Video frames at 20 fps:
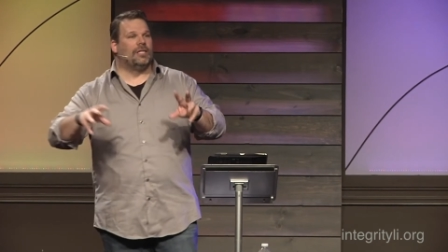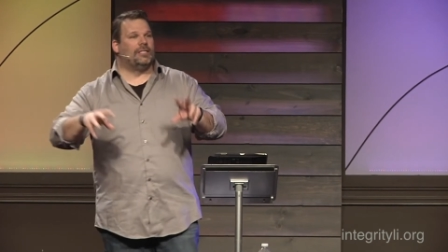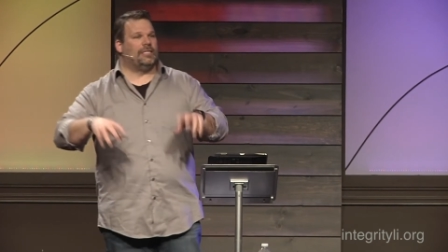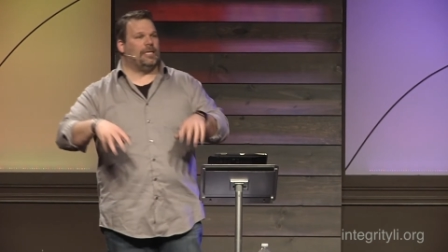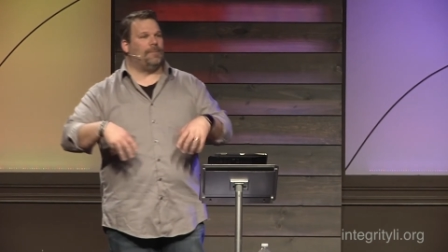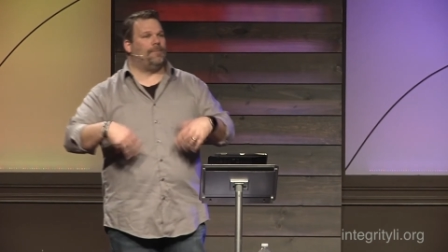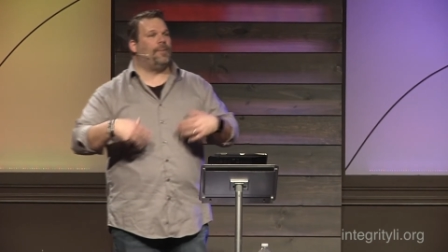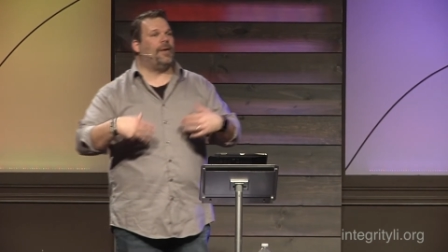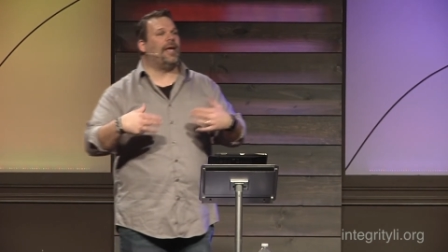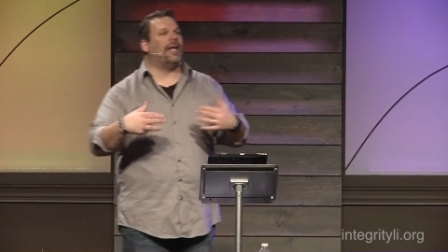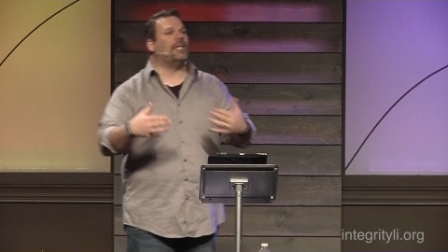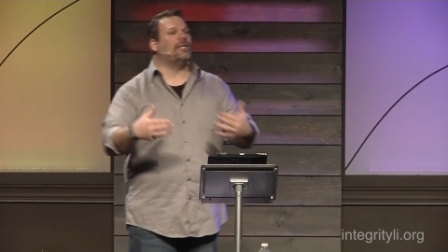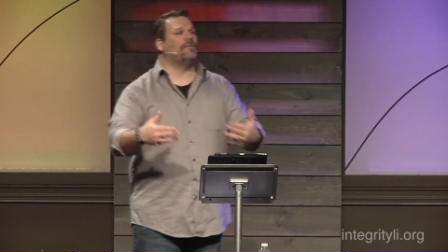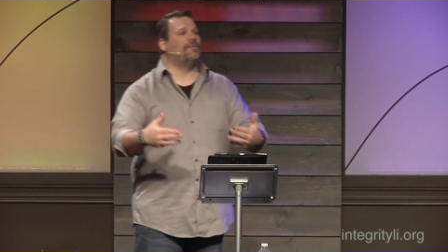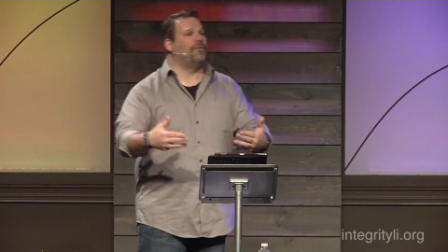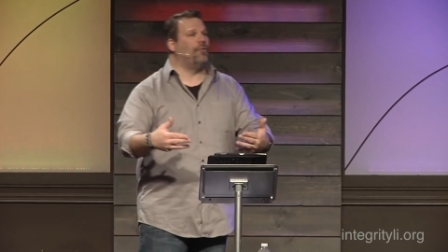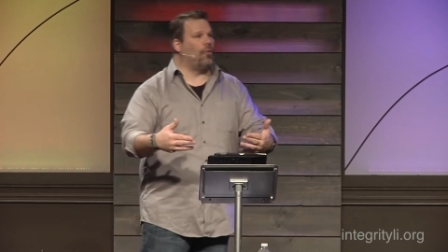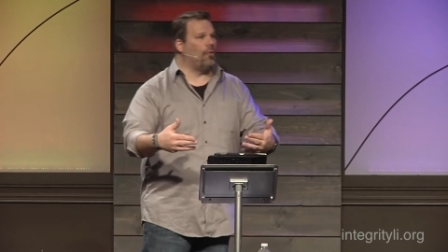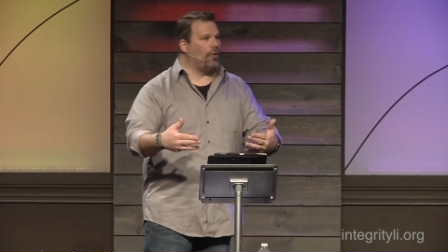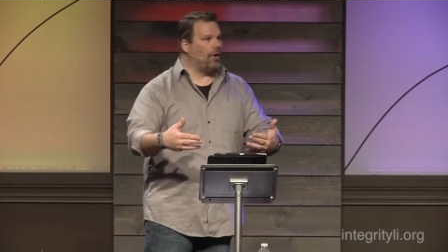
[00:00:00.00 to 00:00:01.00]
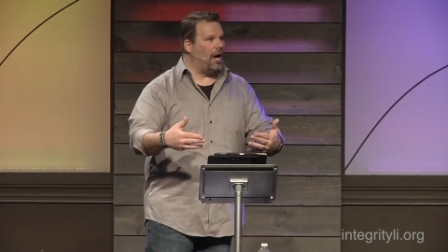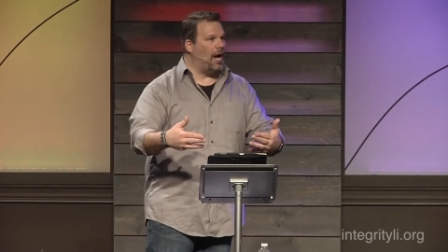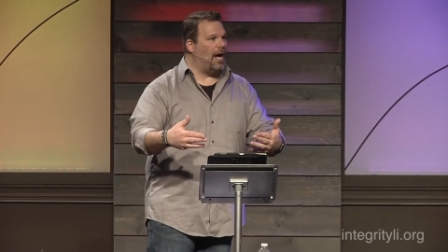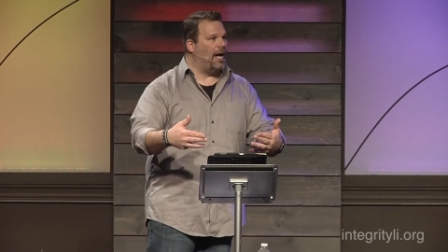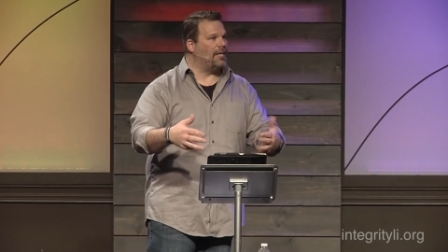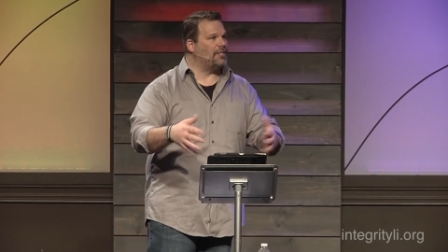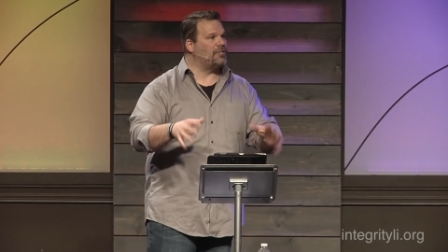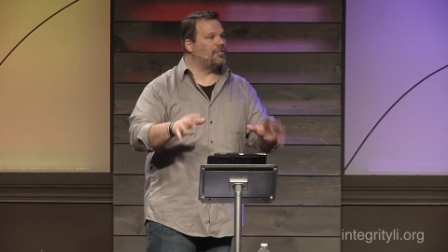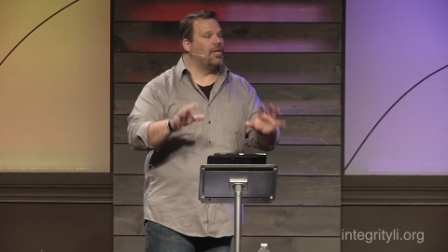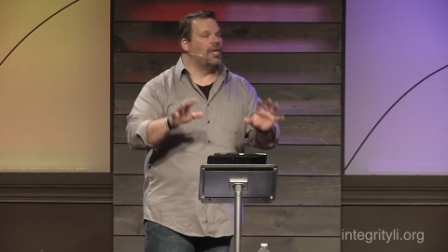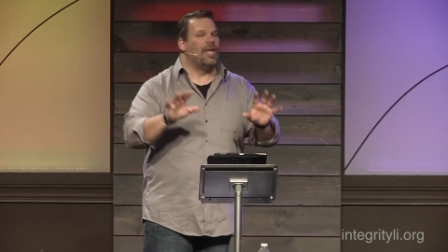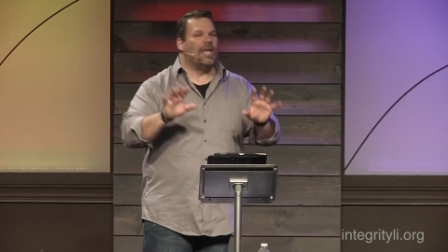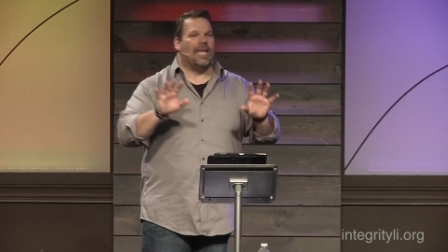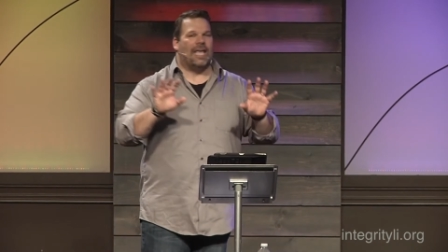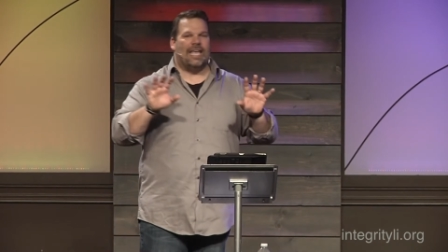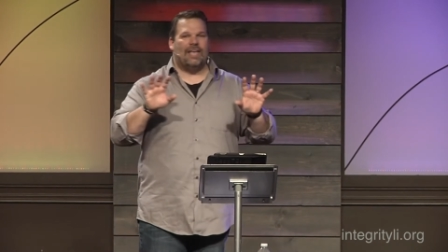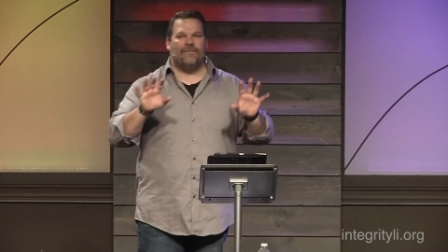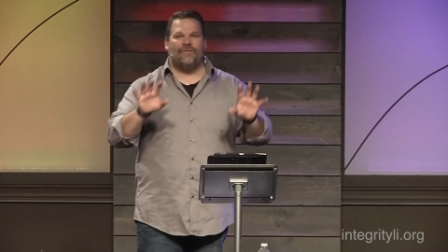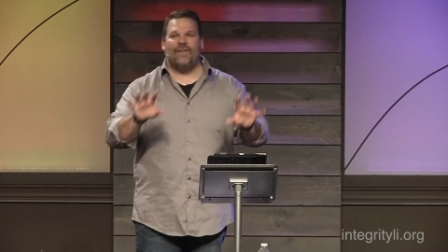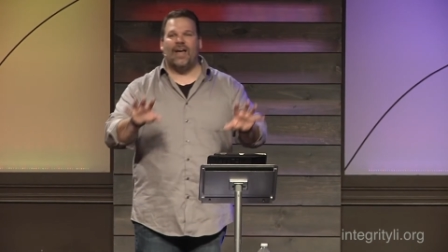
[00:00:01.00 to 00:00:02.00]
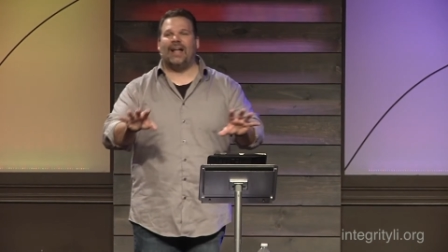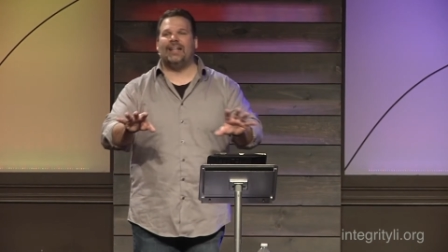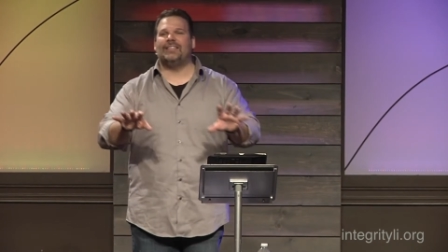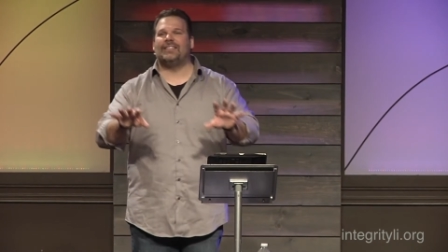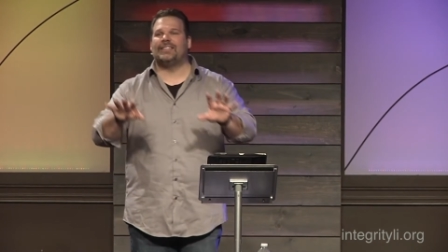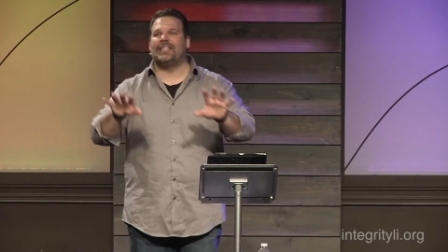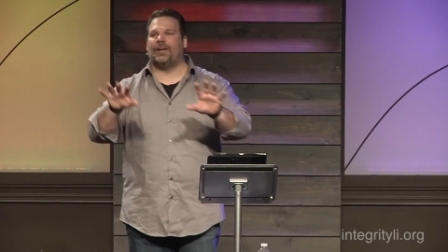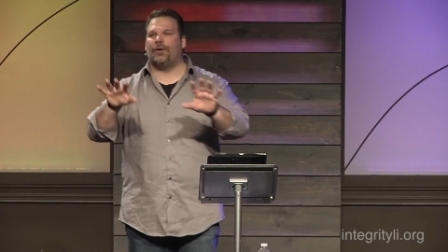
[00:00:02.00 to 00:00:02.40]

depict for us events